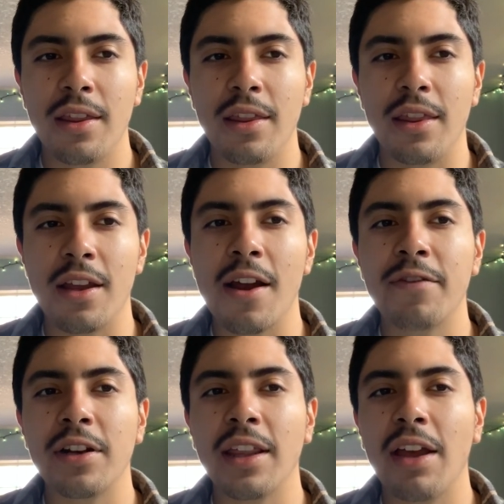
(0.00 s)
They
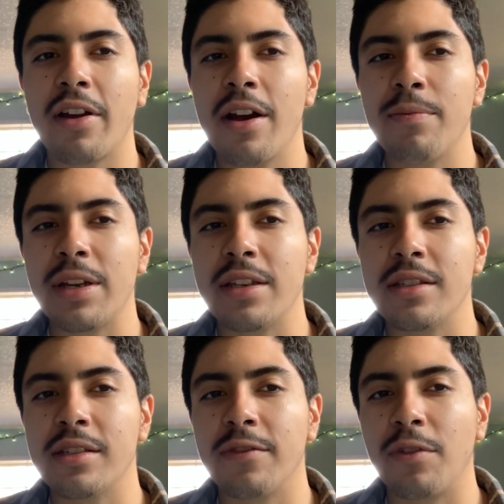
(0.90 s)
often allow
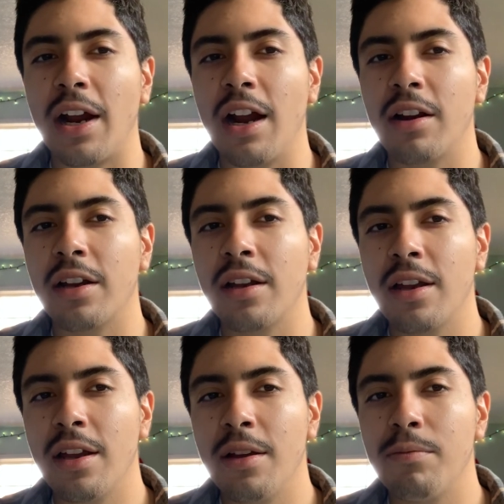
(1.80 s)
companies for a higher
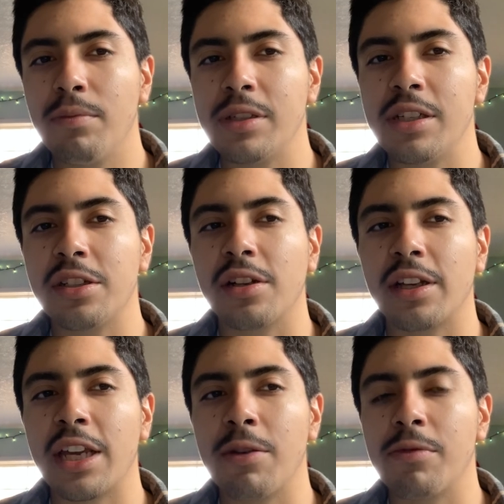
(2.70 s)
position on
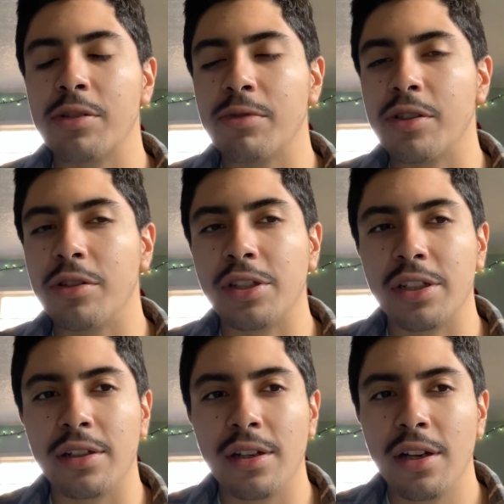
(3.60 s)
keywords when
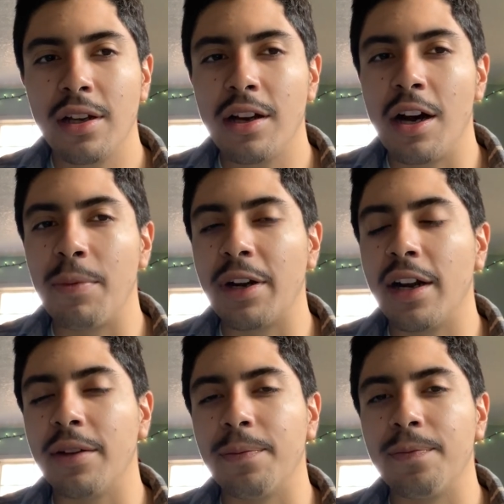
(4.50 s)
searching up an
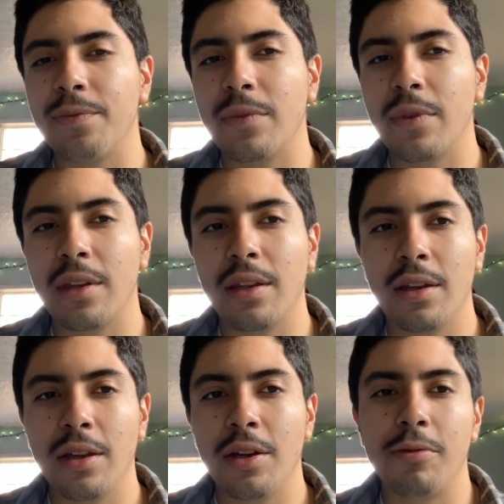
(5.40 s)
item,
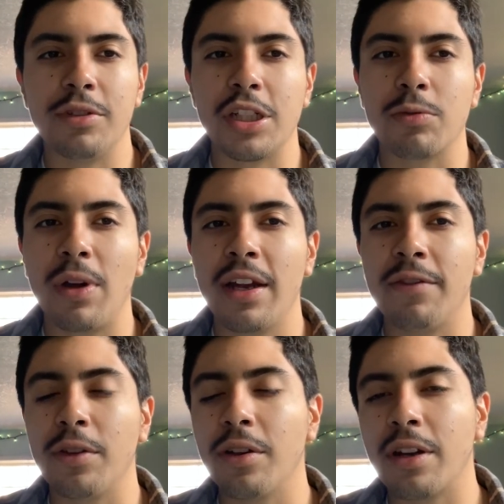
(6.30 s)
which is why if
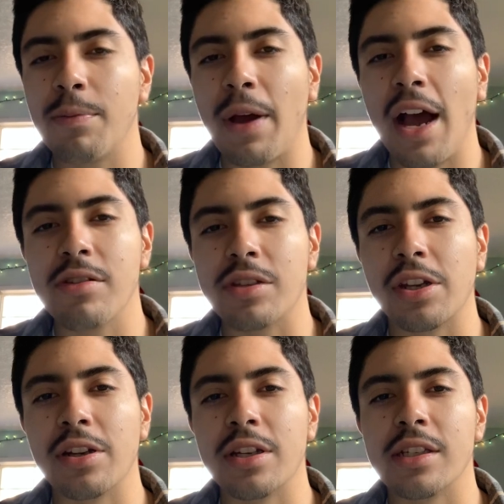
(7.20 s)
you look up a house
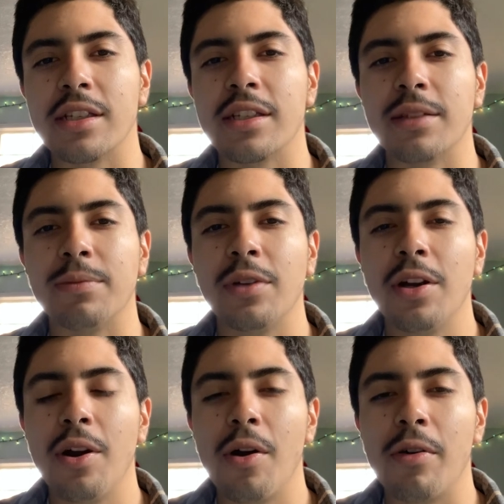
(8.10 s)
security system
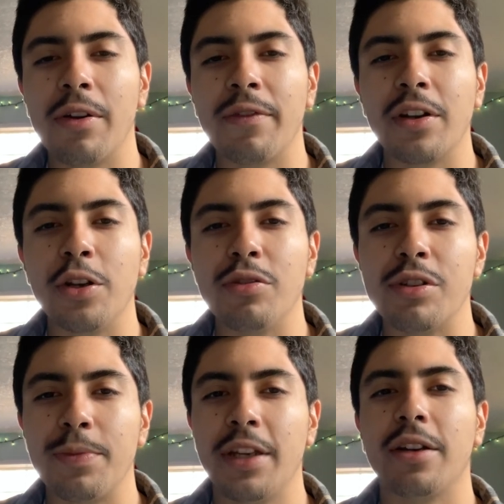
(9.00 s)
or even a new
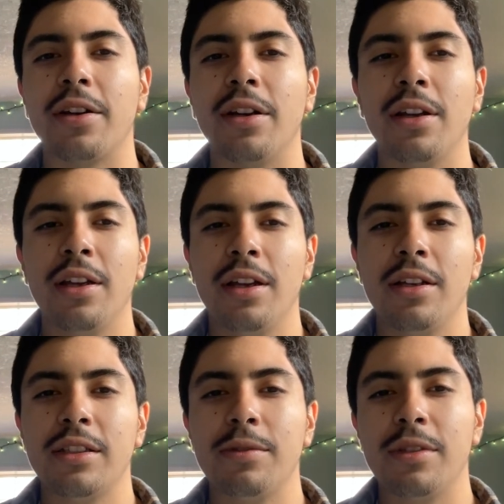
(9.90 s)
speaker,
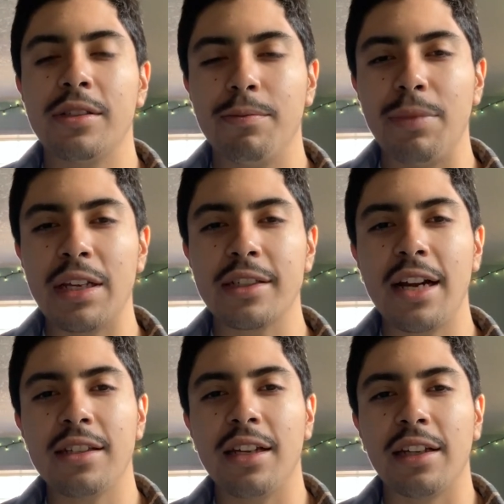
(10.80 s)
big
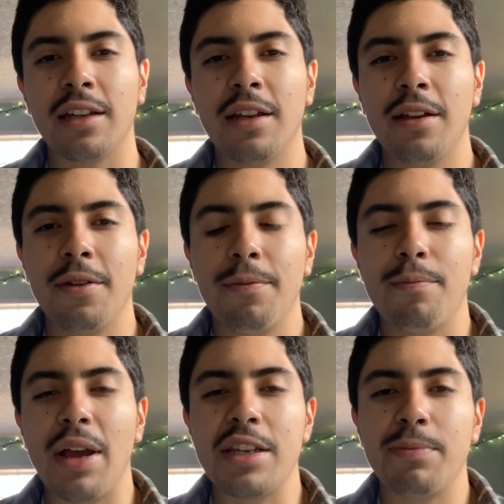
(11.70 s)
sites like
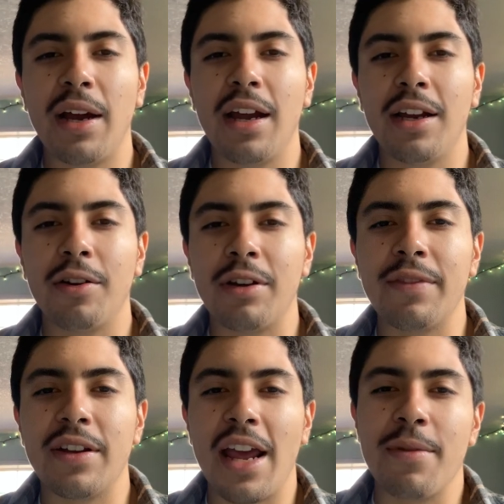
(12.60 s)
Best Buy or
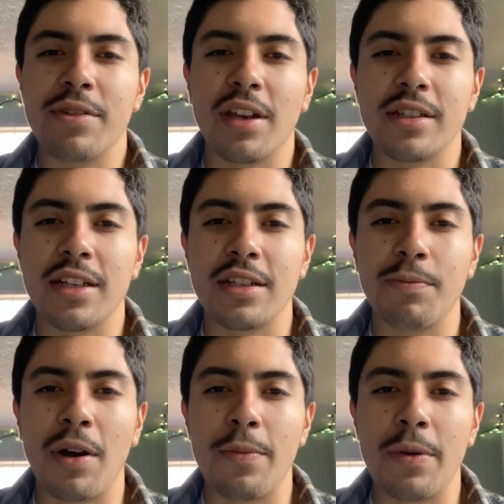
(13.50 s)
even Amazon tend to
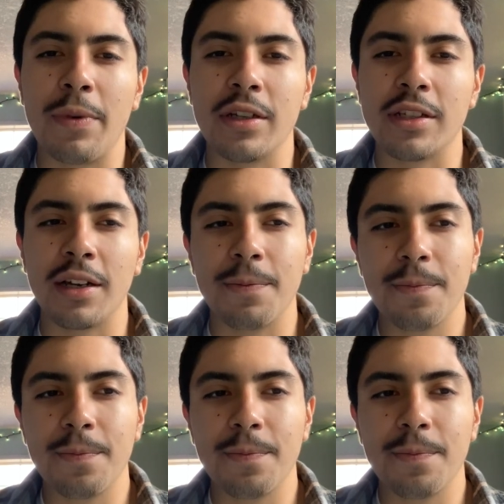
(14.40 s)
pop up on top.